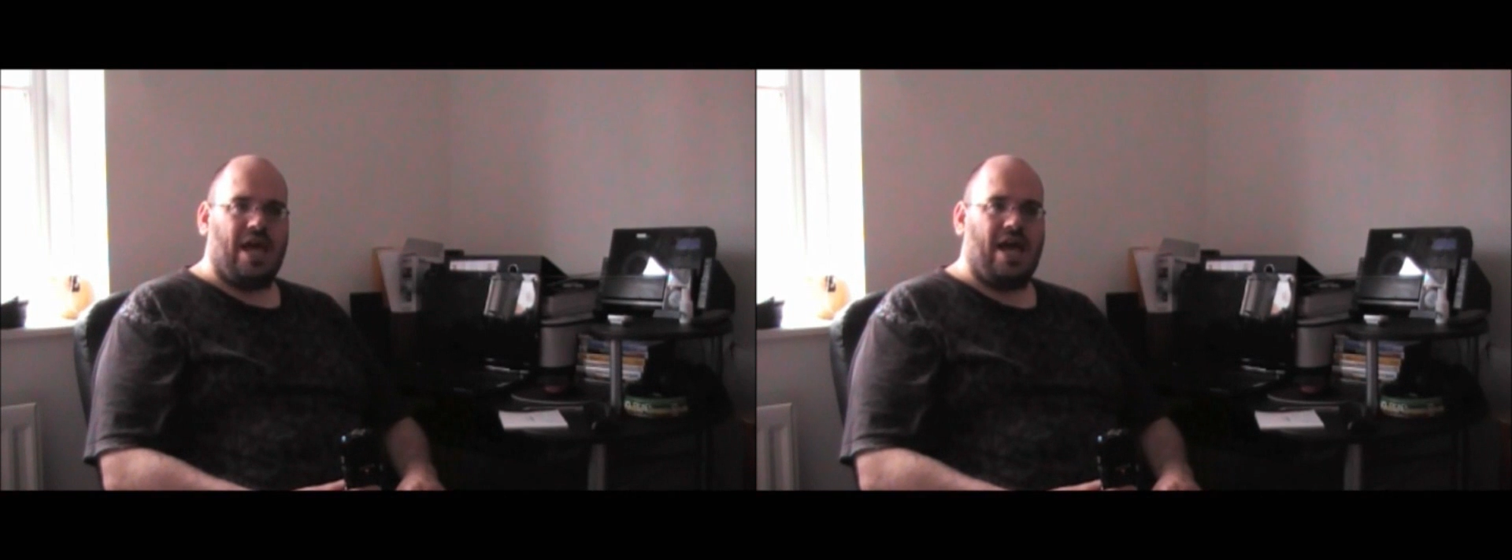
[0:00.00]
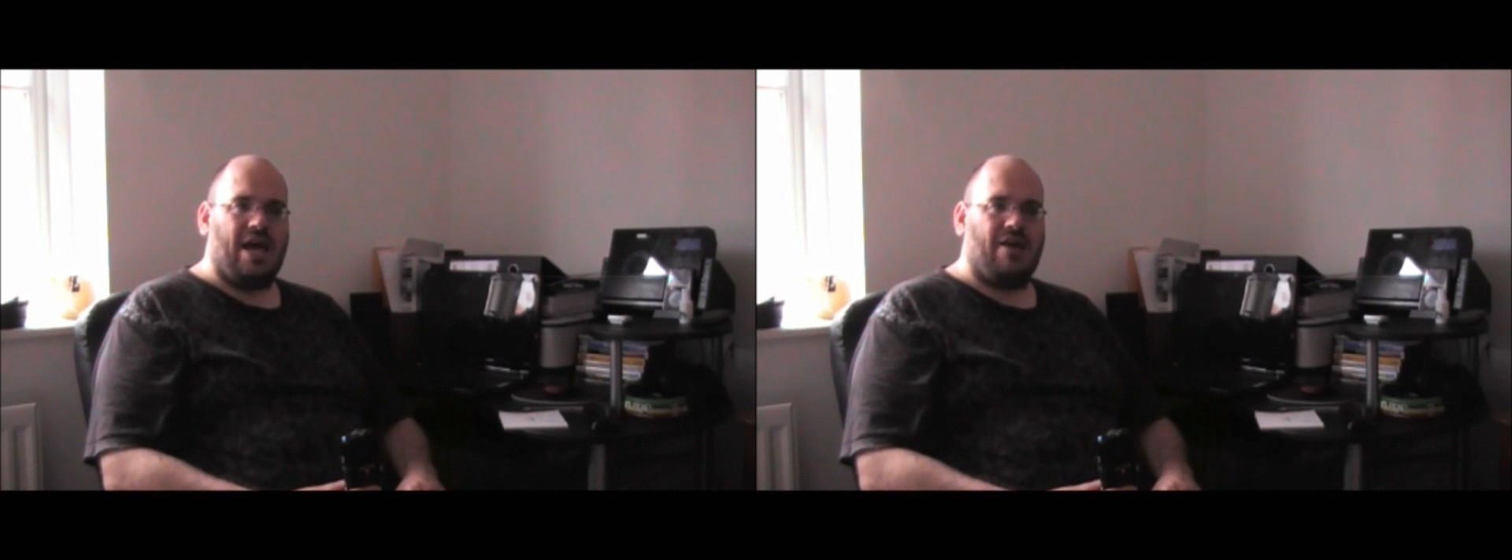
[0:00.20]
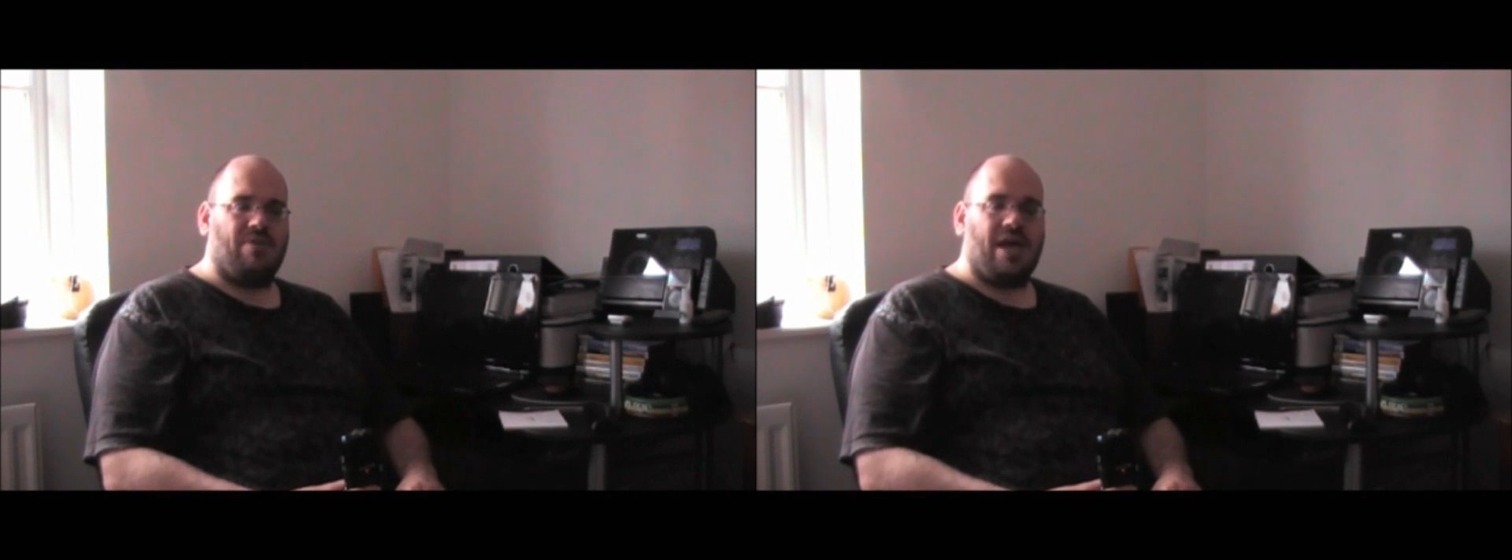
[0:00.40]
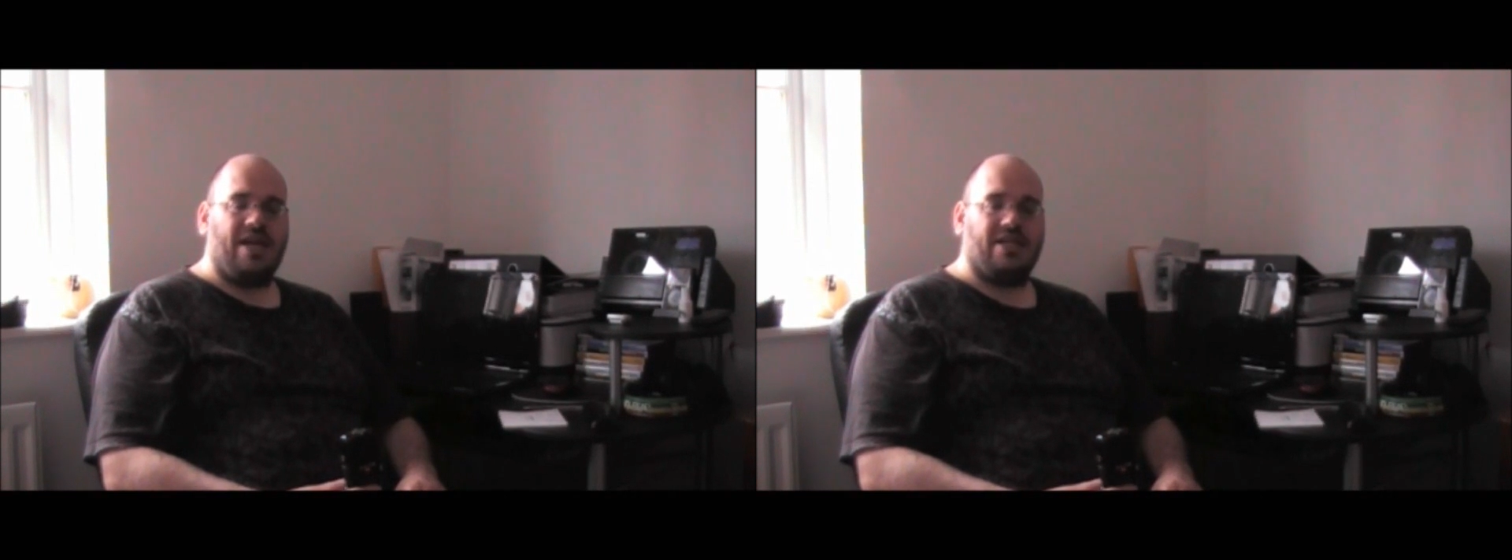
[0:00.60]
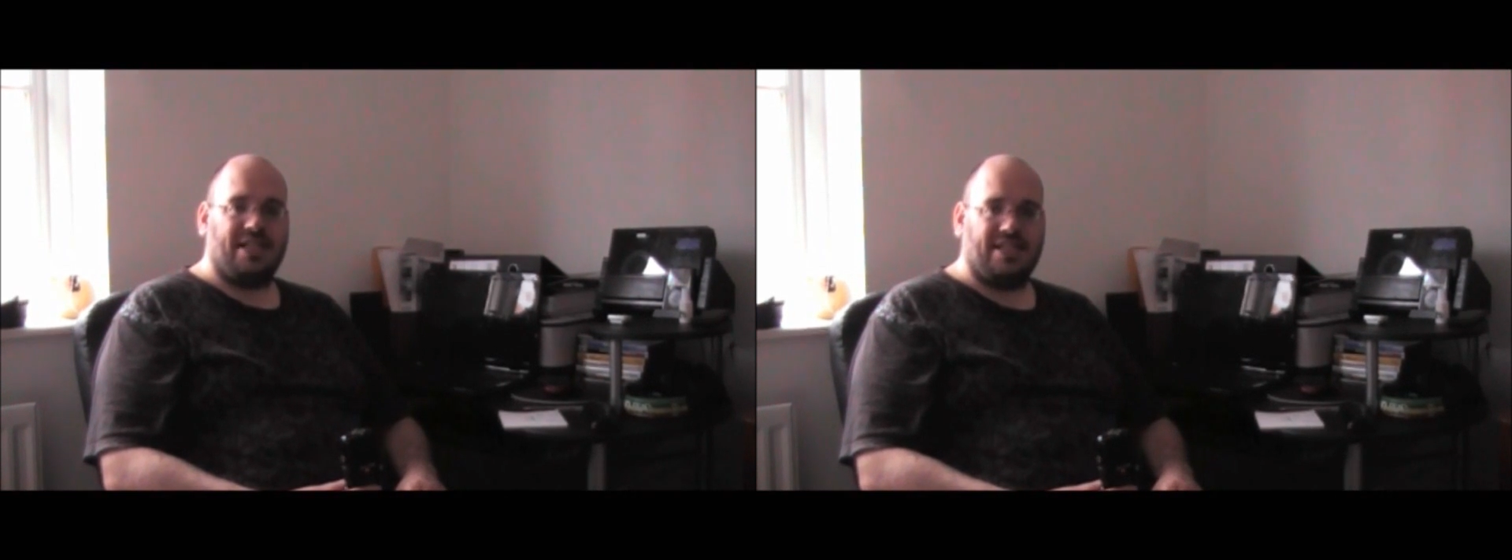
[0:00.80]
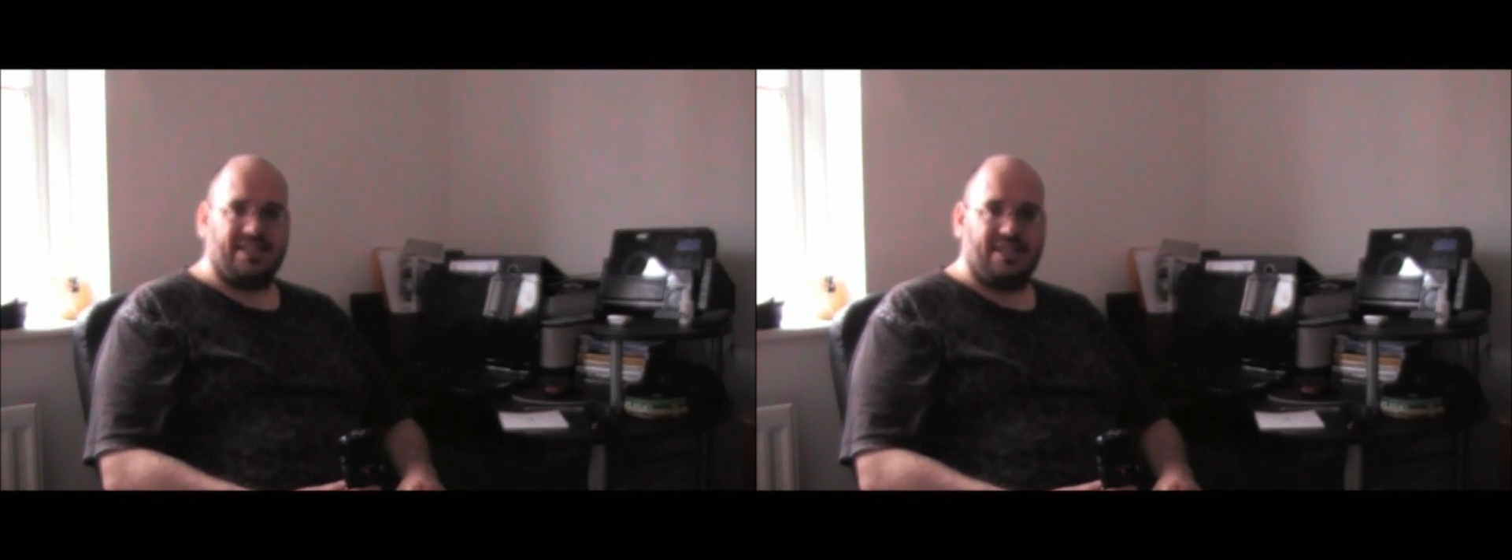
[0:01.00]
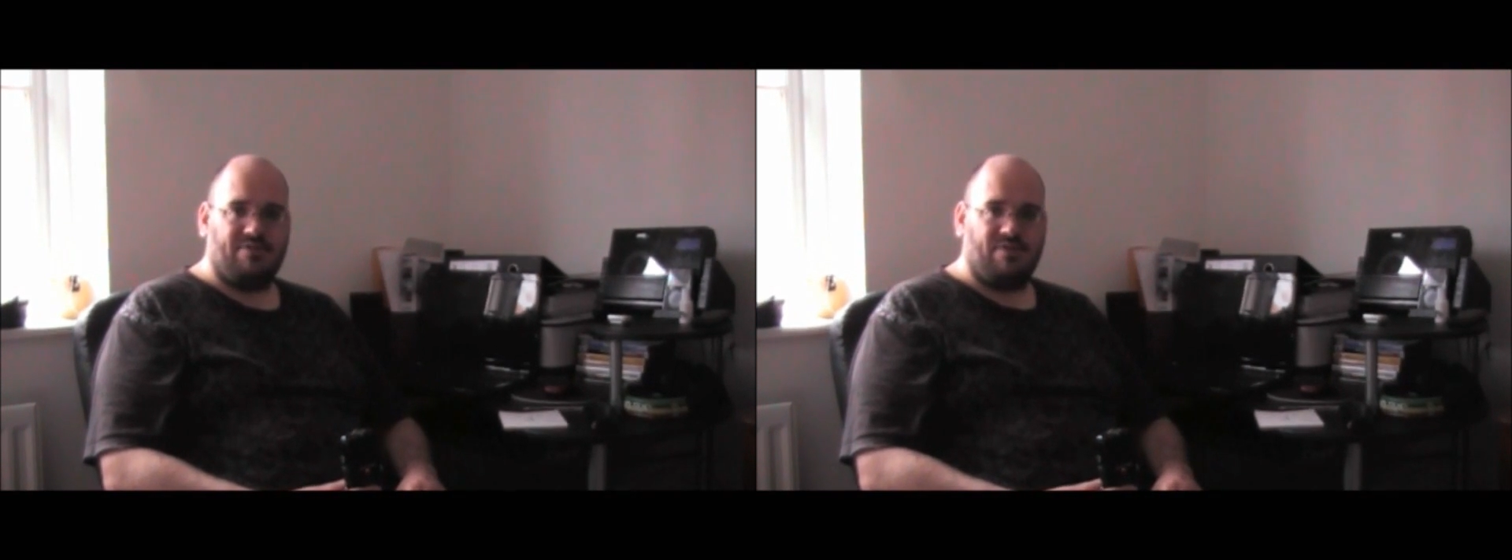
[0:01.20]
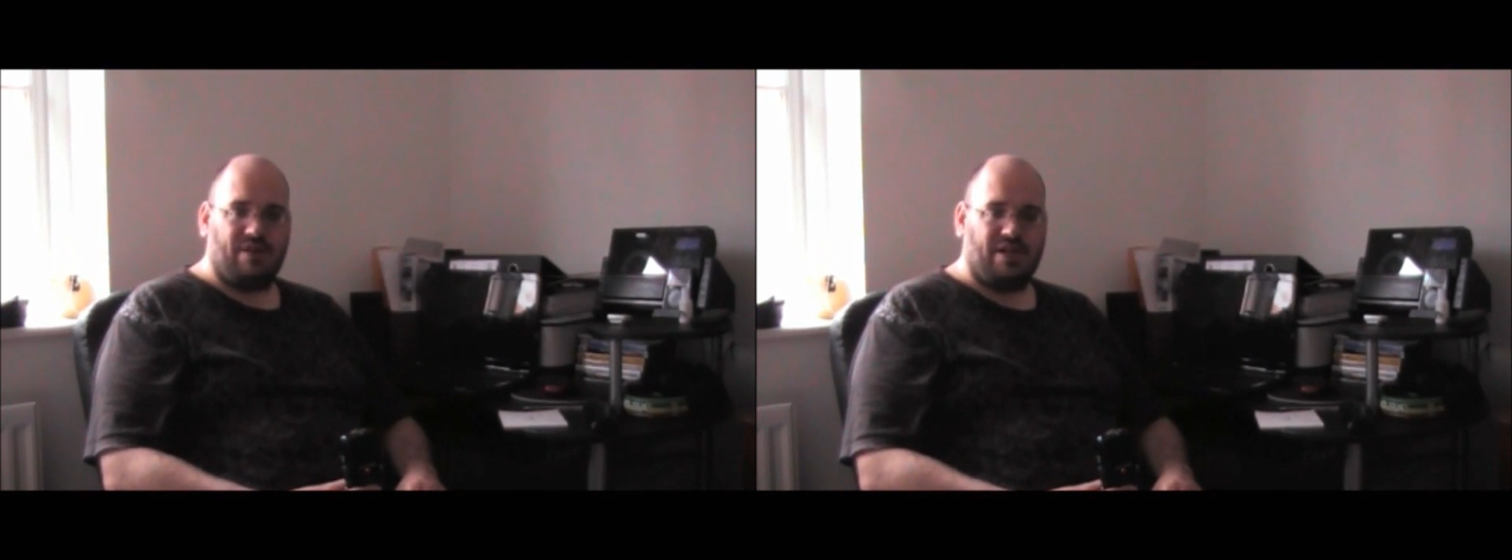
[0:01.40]
and we had a
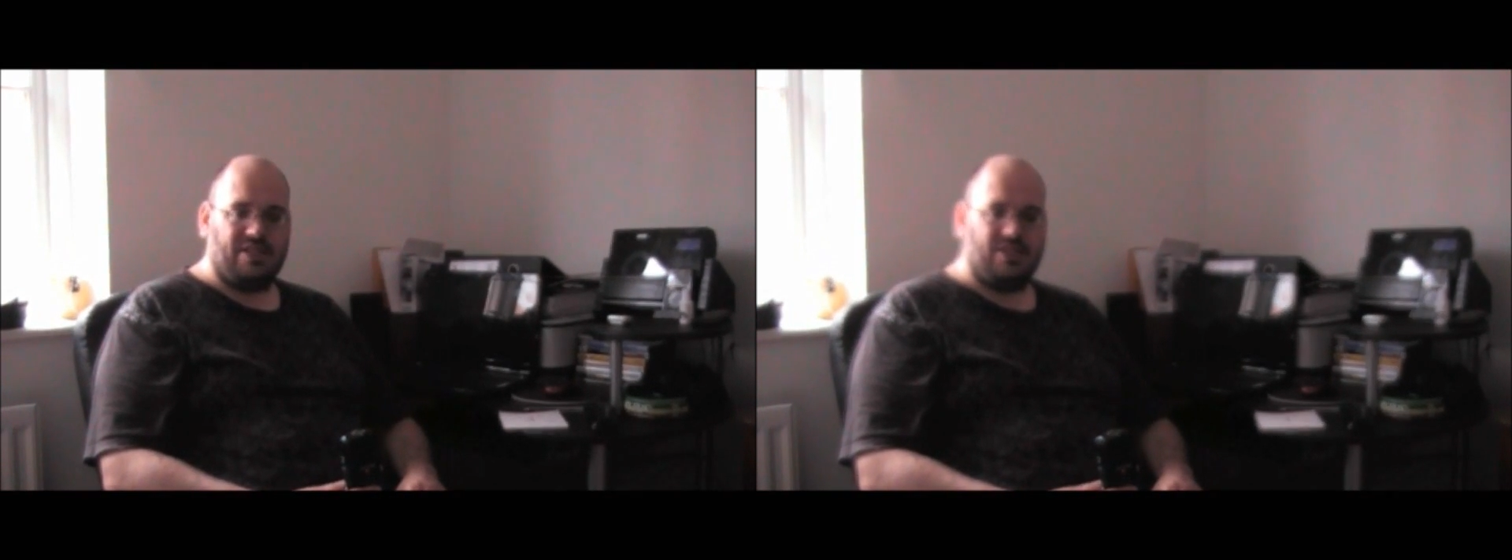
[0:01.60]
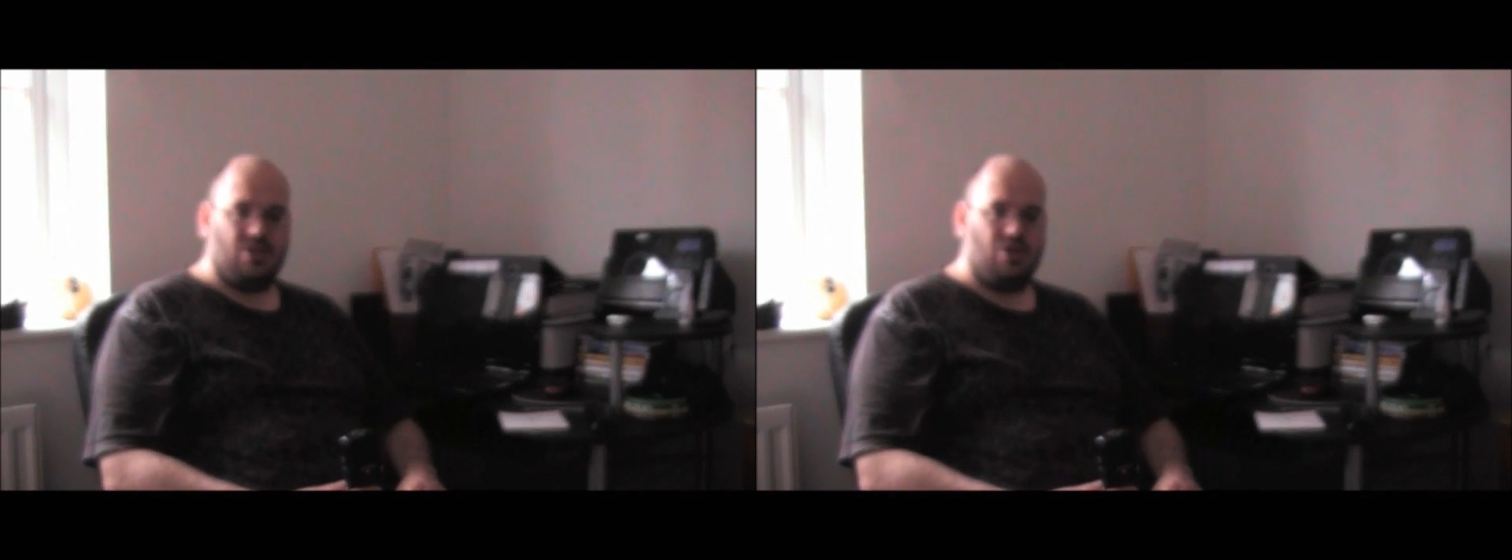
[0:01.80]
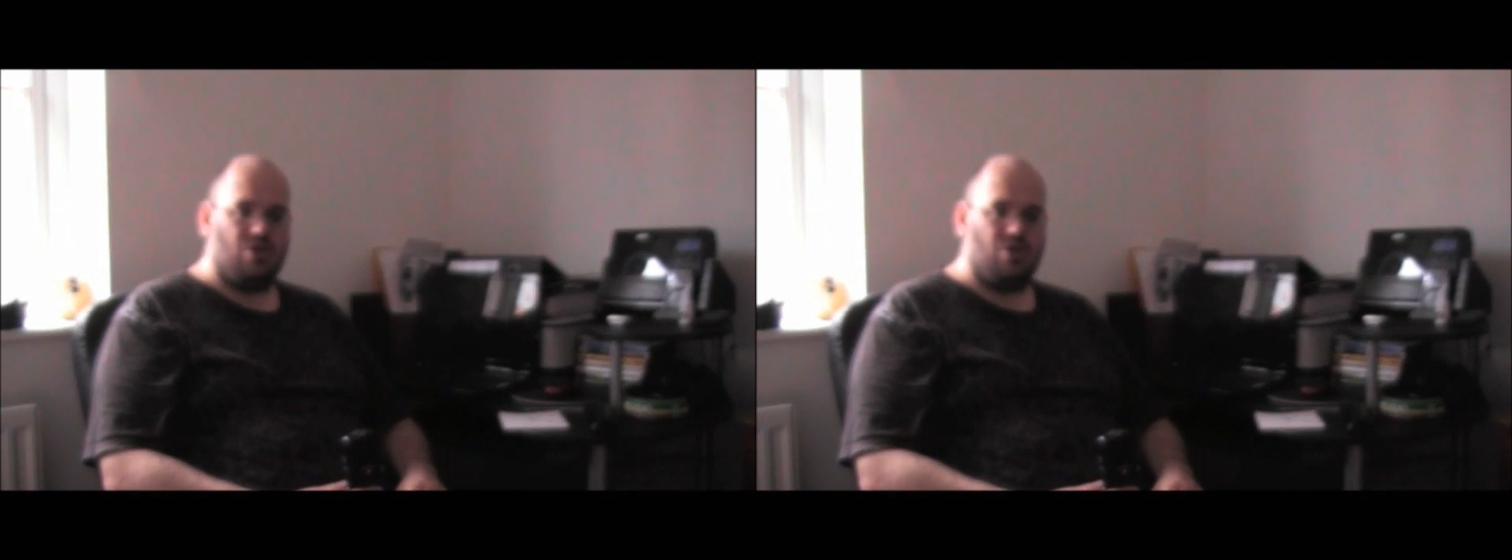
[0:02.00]
sensitive with us